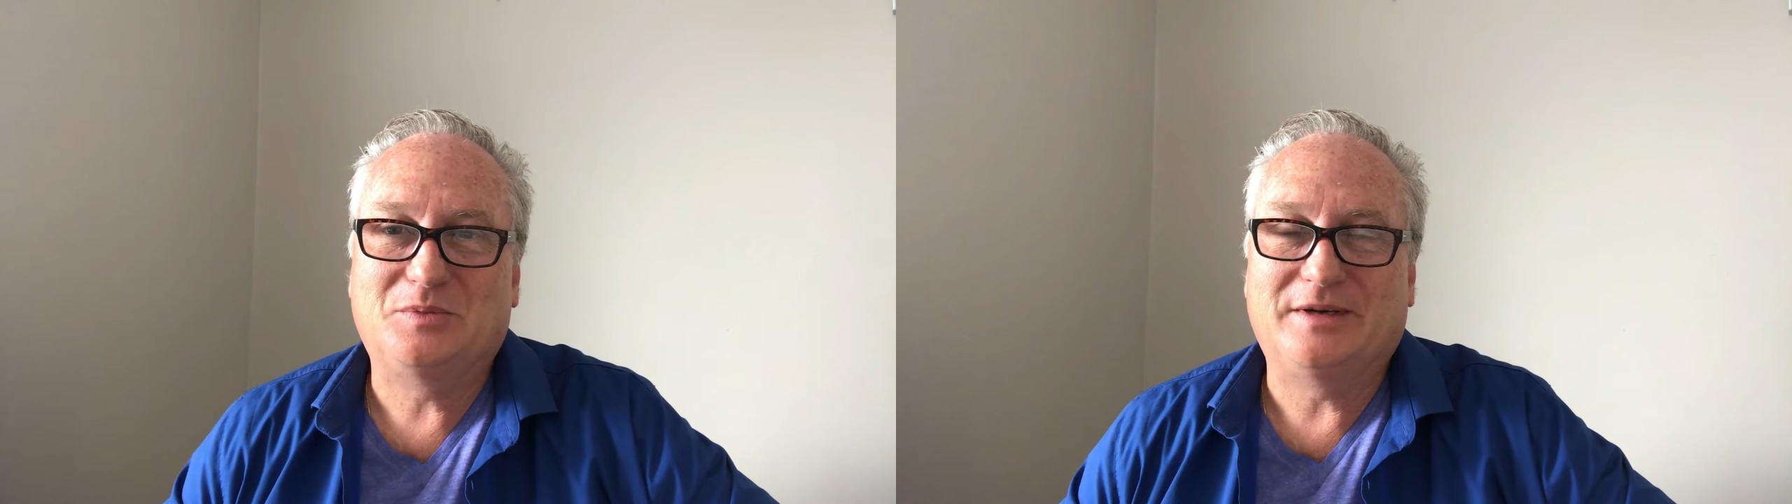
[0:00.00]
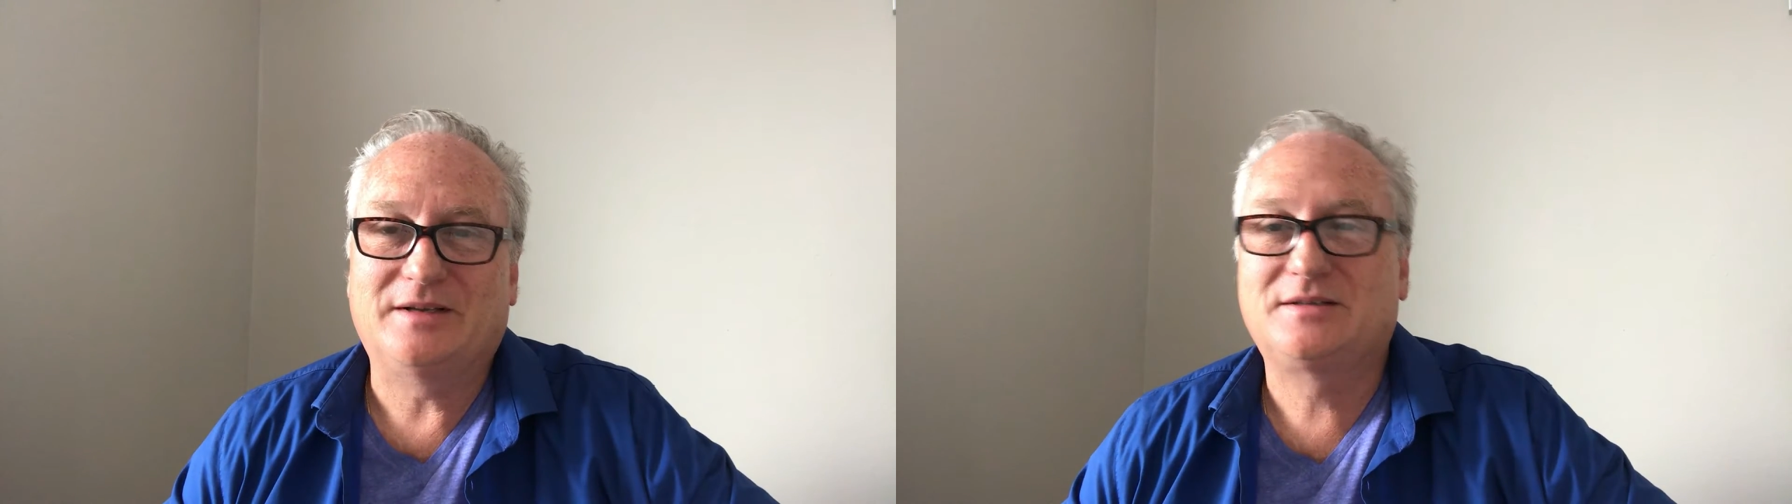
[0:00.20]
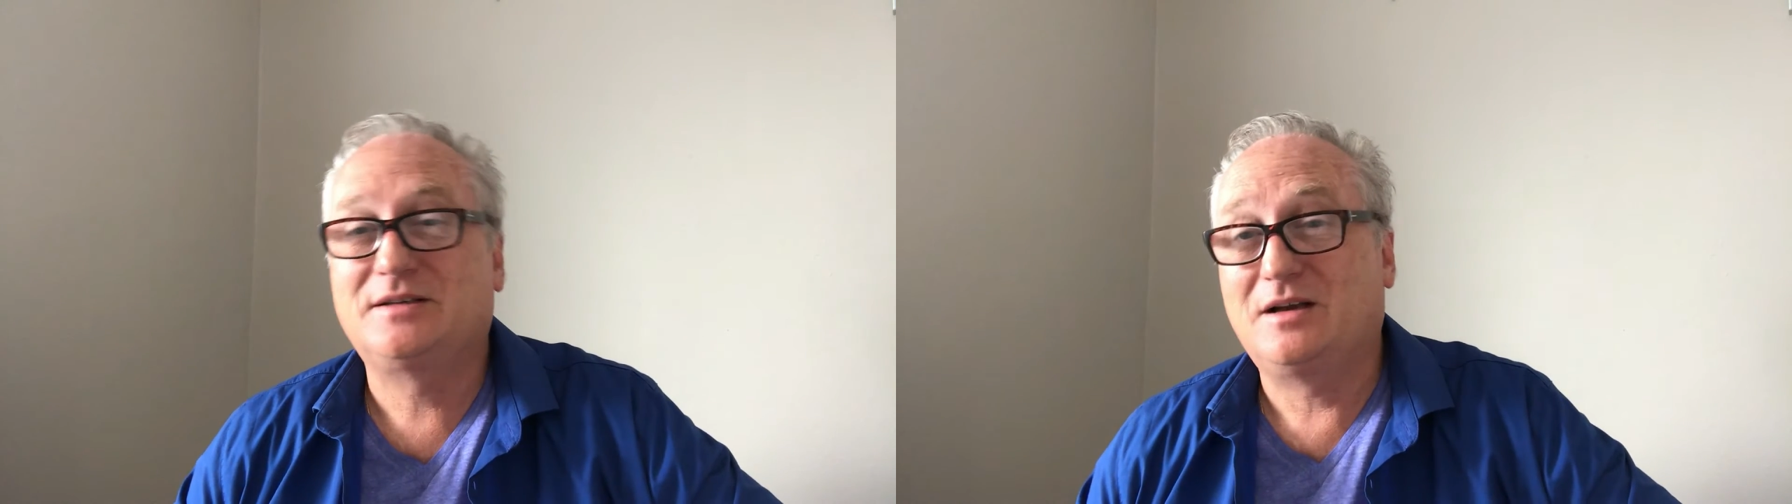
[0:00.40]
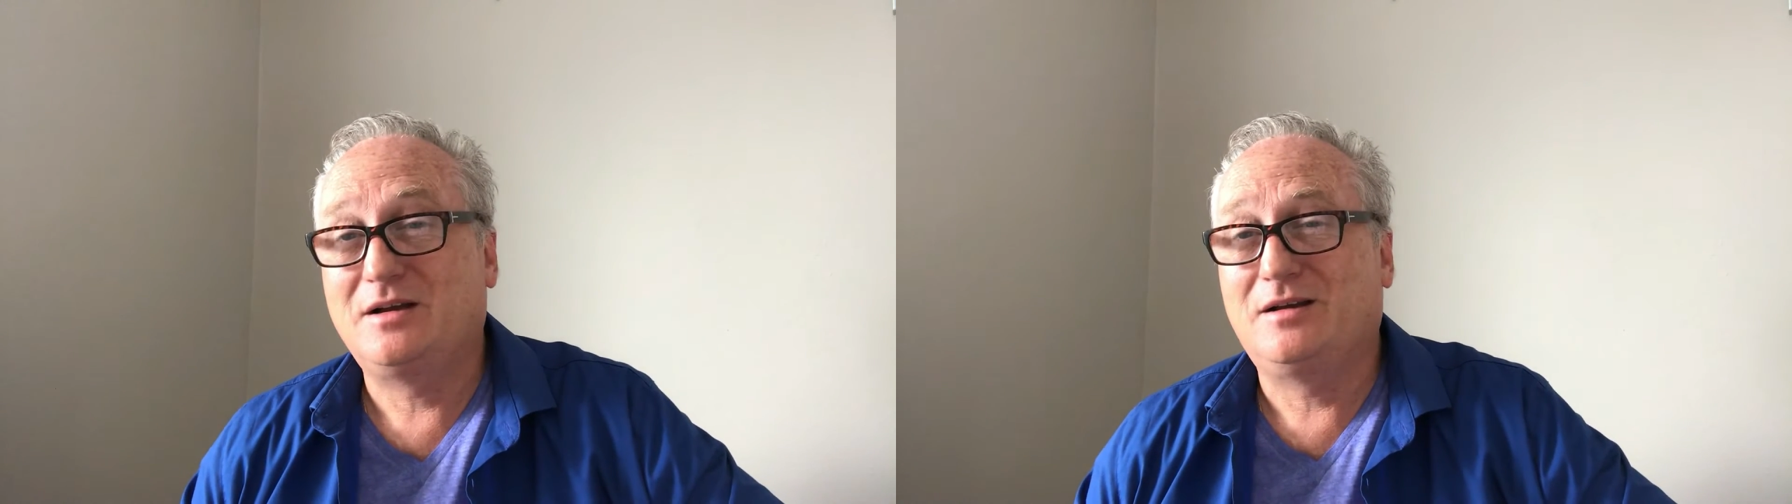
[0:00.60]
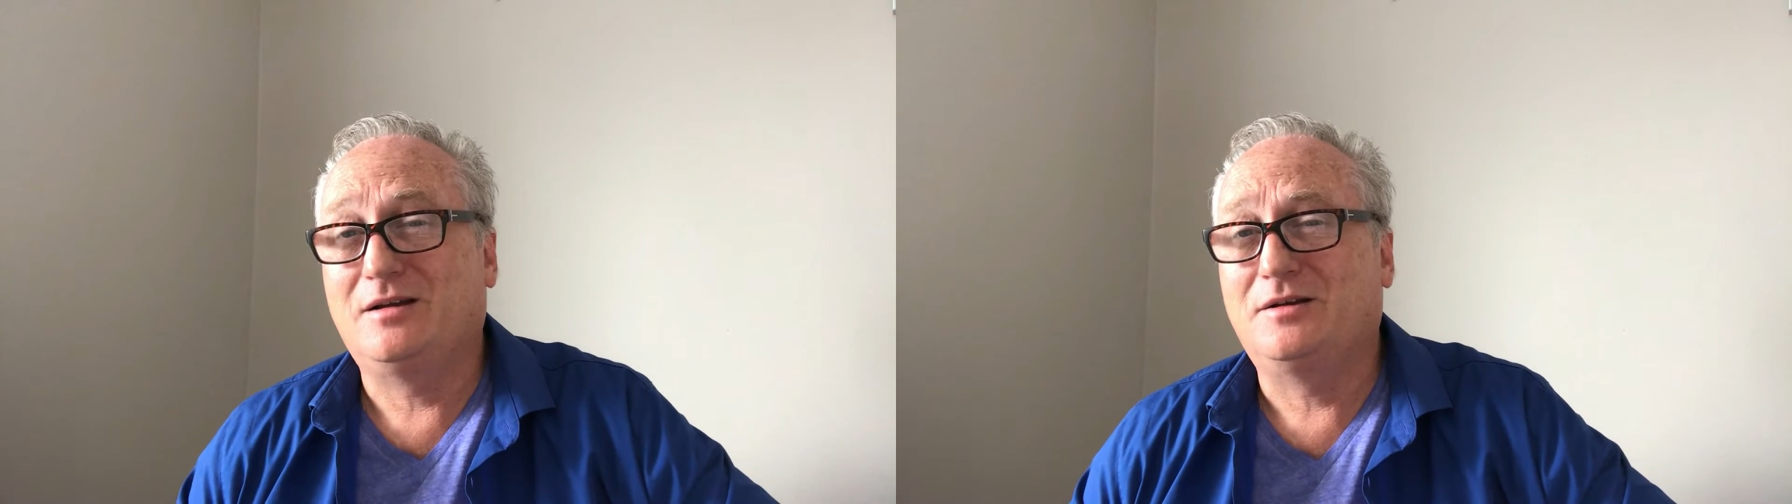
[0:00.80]
But let's see
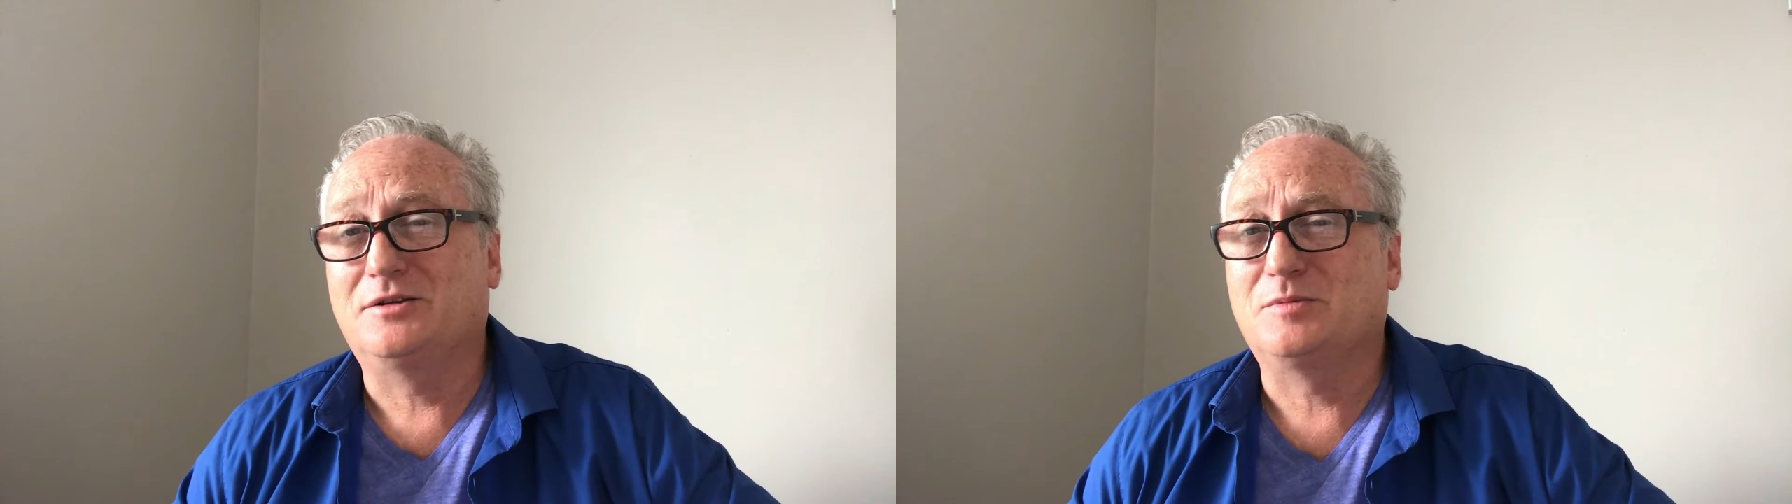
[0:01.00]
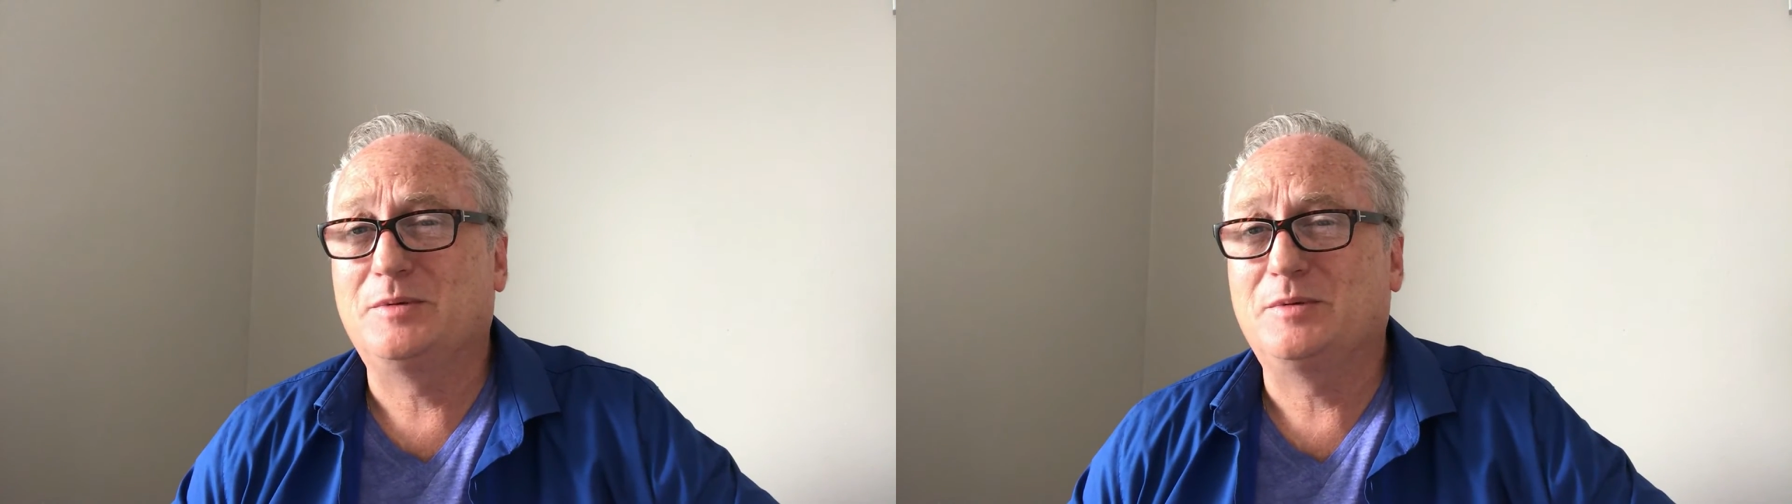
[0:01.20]
how it goes.